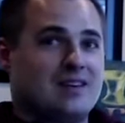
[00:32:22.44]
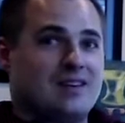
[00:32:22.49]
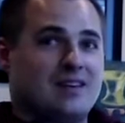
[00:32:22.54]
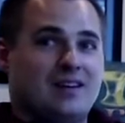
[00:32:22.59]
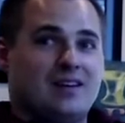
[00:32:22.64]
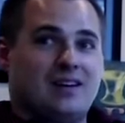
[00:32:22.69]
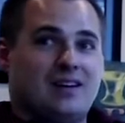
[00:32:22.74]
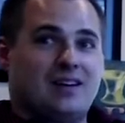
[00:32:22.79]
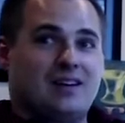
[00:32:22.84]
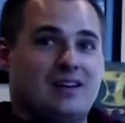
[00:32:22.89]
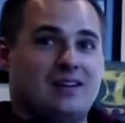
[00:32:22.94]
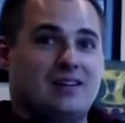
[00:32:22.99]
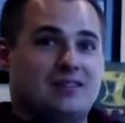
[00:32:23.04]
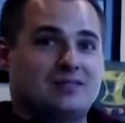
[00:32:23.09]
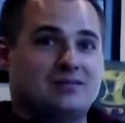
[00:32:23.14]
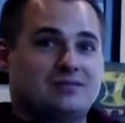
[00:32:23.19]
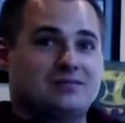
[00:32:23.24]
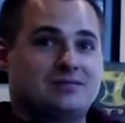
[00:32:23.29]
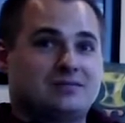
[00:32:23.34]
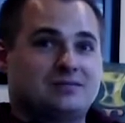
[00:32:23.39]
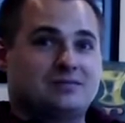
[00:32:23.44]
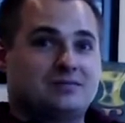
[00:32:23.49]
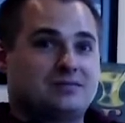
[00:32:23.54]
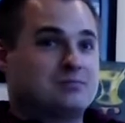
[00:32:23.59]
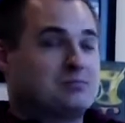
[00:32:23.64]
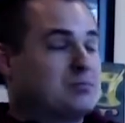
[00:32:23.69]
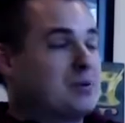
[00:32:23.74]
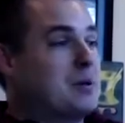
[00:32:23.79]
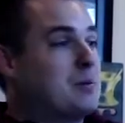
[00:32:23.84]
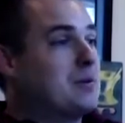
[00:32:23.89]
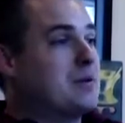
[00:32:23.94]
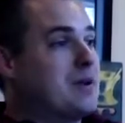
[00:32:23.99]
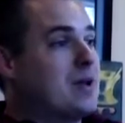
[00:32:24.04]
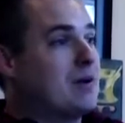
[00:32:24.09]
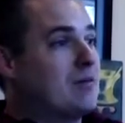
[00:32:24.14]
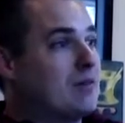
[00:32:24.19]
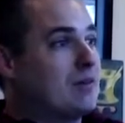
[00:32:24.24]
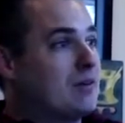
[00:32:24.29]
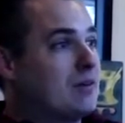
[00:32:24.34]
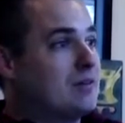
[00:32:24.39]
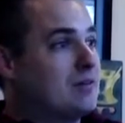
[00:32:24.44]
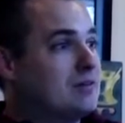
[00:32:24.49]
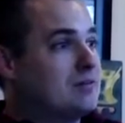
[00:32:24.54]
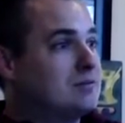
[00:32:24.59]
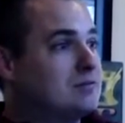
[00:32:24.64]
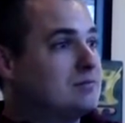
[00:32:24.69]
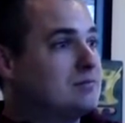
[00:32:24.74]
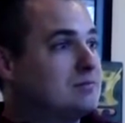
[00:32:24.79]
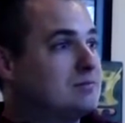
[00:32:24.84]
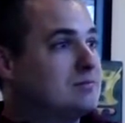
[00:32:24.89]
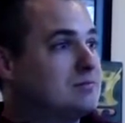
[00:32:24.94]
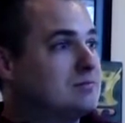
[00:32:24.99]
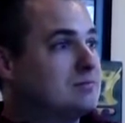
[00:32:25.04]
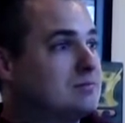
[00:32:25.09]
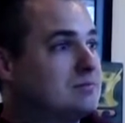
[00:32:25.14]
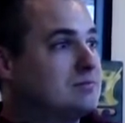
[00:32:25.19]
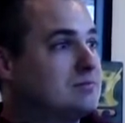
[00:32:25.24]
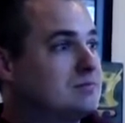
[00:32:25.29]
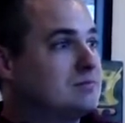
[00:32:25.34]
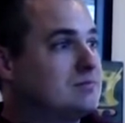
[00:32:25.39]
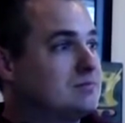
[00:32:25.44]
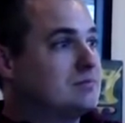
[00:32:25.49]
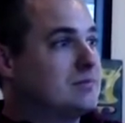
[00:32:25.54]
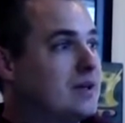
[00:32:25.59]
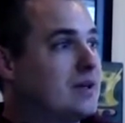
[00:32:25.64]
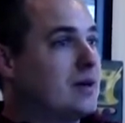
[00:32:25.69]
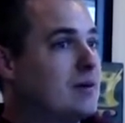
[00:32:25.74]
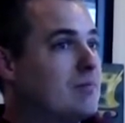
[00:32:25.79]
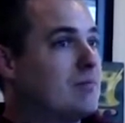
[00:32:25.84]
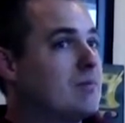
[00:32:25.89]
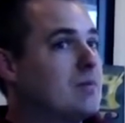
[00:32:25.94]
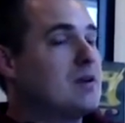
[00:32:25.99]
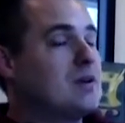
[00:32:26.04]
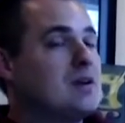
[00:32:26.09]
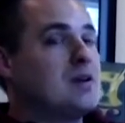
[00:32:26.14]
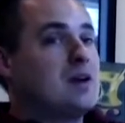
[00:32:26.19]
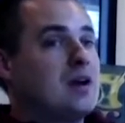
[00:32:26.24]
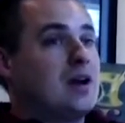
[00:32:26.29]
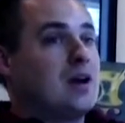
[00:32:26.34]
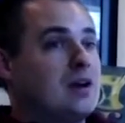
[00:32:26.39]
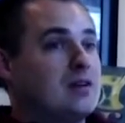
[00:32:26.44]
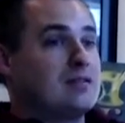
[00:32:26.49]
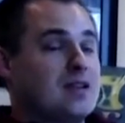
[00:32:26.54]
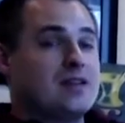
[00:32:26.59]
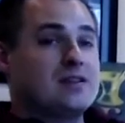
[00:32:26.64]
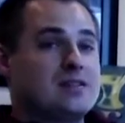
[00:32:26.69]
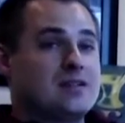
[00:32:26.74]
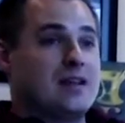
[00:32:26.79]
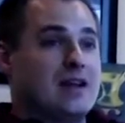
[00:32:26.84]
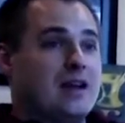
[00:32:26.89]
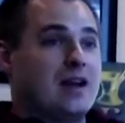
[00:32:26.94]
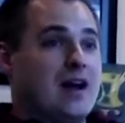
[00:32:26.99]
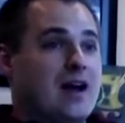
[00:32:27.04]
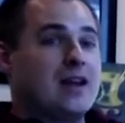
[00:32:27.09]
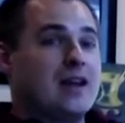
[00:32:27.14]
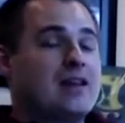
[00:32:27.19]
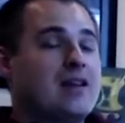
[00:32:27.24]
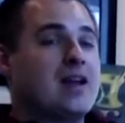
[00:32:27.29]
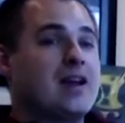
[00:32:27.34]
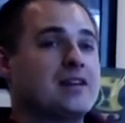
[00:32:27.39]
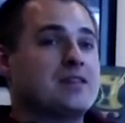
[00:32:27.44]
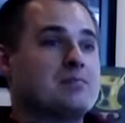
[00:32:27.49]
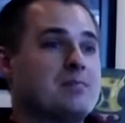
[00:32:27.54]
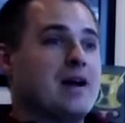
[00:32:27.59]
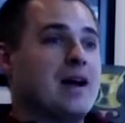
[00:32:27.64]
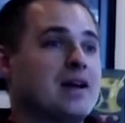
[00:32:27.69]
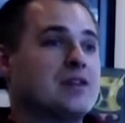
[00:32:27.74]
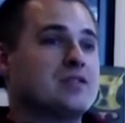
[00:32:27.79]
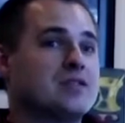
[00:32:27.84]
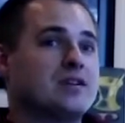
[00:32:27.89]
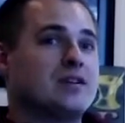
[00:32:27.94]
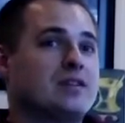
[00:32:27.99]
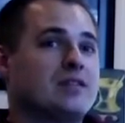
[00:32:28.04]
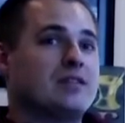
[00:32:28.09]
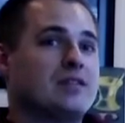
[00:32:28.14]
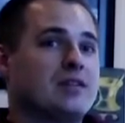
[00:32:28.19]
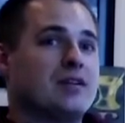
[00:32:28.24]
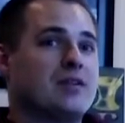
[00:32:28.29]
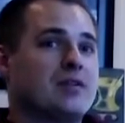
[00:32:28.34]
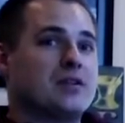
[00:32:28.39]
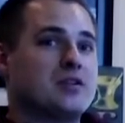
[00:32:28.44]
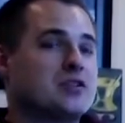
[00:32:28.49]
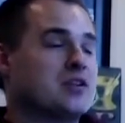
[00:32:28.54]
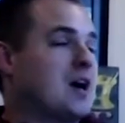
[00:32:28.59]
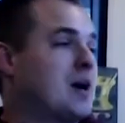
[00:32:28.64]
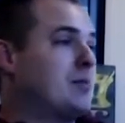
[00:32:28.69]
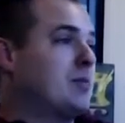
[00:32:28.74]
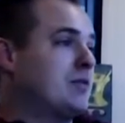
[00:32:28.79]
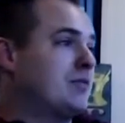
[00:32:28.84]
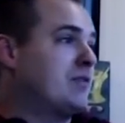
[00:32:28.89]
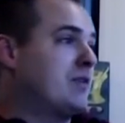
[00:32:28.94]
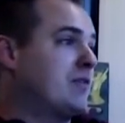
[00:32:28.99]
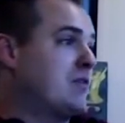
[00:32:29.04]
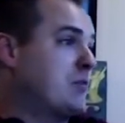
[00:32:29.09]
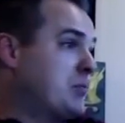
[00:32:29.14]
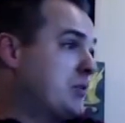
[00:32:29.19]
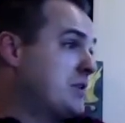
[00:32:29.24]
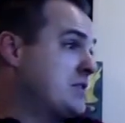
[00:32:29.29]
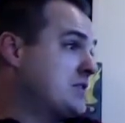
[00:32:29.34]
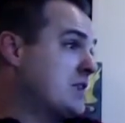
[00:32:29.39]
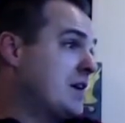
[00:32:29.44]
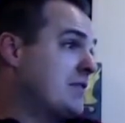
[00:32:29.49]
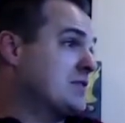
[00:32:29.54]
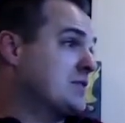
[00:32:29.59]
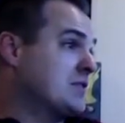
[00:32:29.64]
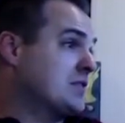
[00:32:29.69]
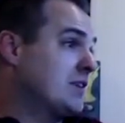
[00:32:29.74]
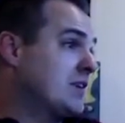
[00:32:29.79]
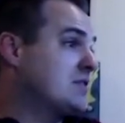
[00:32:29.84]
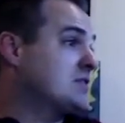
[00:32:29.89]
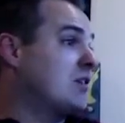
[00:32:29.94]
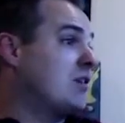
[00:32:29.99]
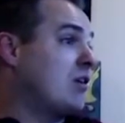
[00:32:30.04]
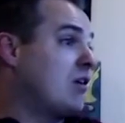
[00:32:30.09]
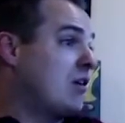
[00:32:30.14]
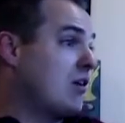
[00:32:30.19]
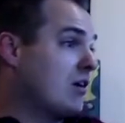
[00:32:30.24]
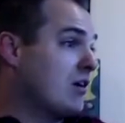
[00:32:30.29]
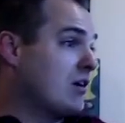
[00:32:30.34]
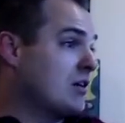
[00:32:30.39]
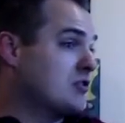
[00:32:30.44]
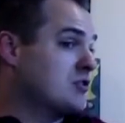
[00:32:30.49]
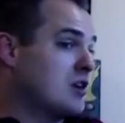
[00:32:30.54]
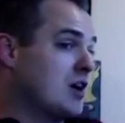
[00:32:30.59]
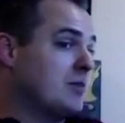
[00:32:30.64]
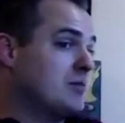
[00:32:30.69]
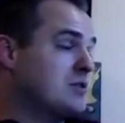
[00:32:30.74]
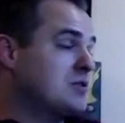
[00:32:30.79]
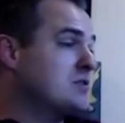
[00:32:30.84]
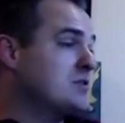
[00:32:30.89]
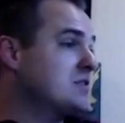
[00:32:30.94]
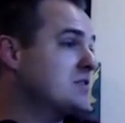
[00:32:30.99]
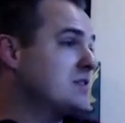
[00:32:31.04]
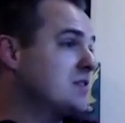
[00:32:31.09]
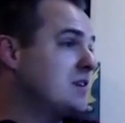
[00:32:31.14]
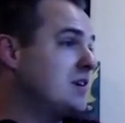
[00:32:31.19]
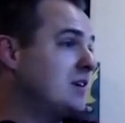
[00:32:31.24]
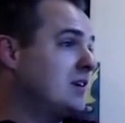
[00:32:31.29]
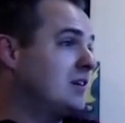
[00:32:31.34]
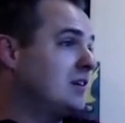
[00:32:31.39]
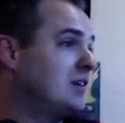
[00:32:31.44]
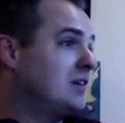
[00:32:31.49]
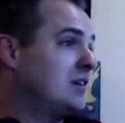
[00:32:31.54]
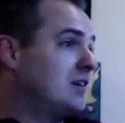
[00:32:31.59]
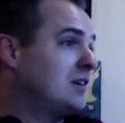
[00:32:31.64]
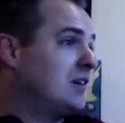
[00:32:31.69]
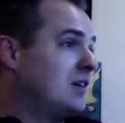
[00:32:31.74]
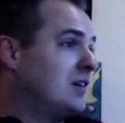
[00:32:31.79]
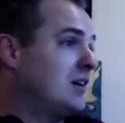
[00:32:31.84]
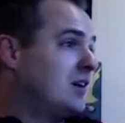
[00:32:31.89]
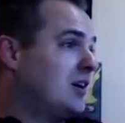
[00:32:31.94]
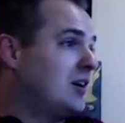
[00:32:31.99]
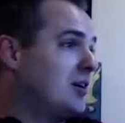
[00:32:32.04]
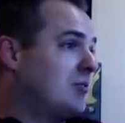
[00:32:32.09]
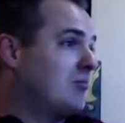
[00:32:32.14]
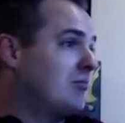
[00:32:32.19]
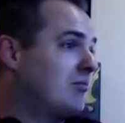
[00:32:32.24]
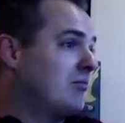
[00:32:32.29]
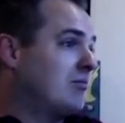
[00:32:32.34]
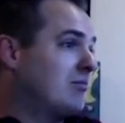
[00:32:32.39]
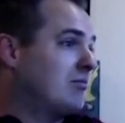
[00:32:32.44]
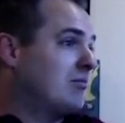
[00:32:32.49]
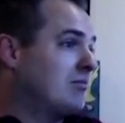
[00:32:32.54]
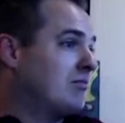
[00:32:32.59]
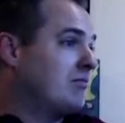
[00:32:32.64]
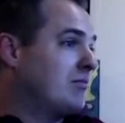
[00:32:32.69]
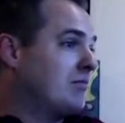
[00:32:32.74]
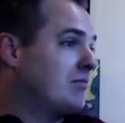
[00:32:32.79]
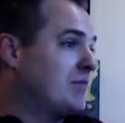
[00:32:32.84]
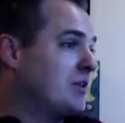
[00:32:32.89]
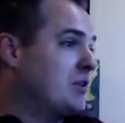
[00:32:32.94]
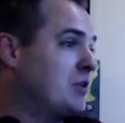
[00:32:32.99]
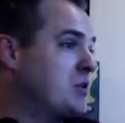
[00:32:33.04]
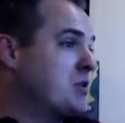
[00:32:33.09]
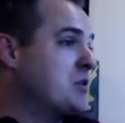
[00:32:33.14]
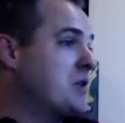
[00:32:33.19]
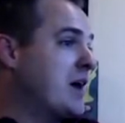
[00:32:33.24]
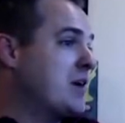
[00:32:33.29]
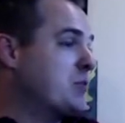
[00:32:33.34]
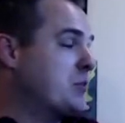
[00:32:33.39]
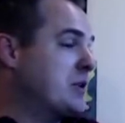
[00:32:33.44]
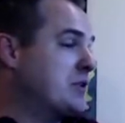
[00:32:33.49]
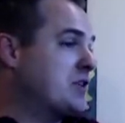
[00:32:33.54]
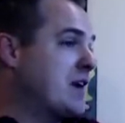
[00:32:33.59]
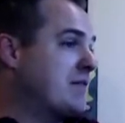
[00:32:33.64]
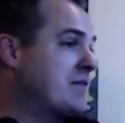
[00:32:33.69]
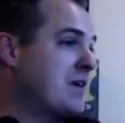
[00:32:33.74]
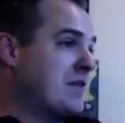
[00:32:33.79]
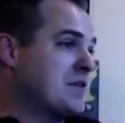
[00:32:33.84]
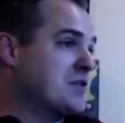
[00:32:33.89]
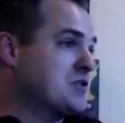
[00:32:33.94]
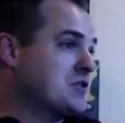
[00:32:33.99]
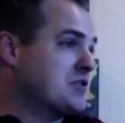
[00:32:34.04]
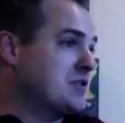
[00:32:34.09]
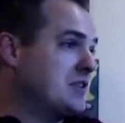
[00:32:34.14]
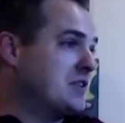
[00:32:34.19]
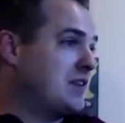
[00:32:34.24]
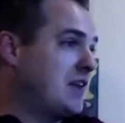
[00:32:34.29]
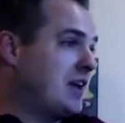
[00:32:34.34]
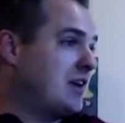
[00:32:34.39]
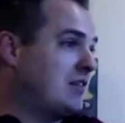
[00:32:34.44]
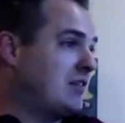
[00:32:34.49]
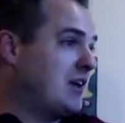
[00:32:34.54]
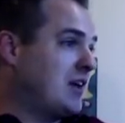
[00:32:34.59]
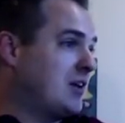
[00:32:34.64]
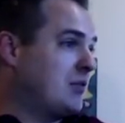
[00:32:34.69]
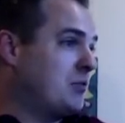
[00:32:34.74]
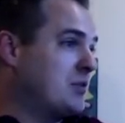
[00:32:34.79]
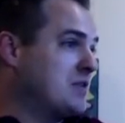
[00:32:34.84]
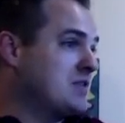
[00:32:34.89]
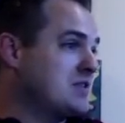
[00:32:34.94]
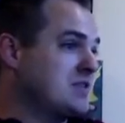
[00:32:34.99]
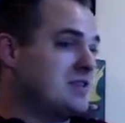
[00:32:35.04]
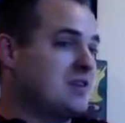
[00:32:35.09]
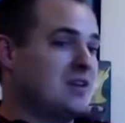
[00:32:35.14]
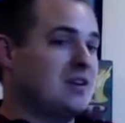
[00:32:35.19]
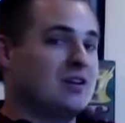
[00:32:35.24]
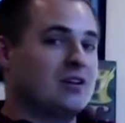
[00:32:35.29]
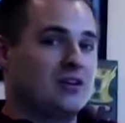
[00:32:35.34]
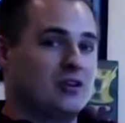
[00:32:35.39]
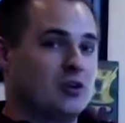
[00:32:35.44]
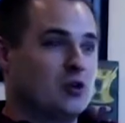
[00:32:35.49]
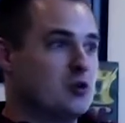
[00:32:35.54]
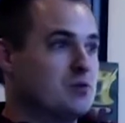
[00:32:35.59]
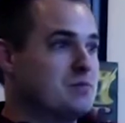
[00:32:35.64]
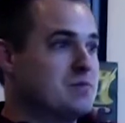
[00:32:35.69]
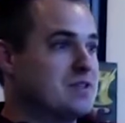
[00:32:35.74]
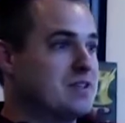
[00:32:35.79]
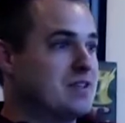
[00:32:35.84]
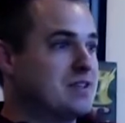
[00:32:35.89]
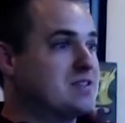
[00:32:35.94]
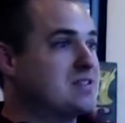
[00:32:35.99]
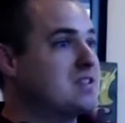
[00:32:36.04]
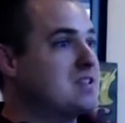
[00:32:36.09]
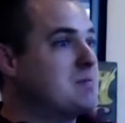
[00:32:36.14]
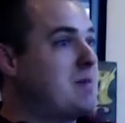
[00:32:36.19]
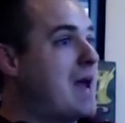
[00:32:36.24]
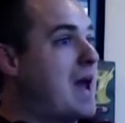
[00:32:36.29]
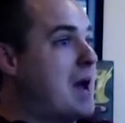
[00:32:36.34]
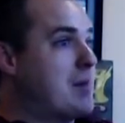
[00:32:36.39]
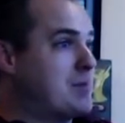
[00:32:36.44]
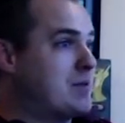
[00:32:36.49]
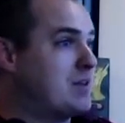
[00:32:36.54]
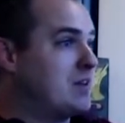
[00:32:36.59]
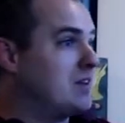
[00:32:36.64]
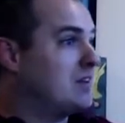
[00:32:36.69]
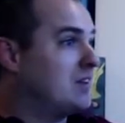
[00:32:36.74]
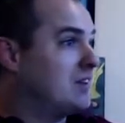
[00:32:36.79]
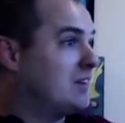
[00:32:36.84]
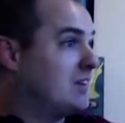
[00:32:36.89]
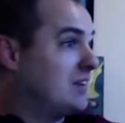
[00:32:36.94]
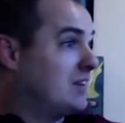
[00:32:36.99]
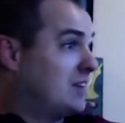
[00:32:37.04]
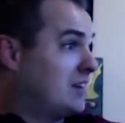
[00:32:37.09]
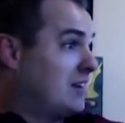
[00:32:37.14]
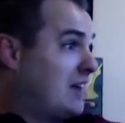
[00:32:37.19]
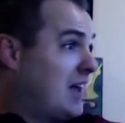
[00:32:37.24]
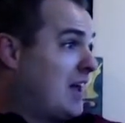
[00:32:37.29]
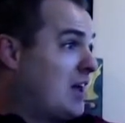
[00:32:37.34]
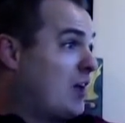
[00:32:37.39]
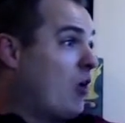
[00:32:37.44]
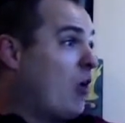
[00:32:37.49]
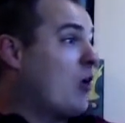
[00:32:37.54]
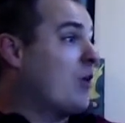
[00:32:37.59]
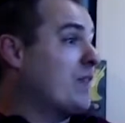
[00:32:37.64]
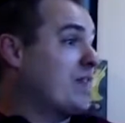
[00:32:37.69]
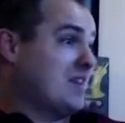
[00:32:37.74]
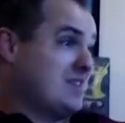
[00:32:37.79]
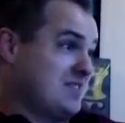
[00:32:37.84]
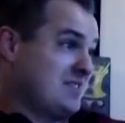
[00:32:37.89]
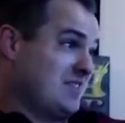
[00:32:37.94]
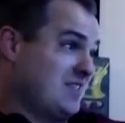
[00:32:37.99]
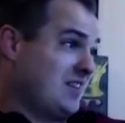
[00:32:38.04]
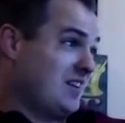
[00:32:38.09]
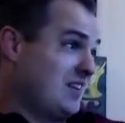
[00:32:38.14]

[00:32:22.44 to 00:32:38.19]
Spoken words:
Probably never. Yeah. I can't imagine the job of a police officer. It's a hard job. You see, you and I, we drive down the street and we see homes that seem happy, and all they see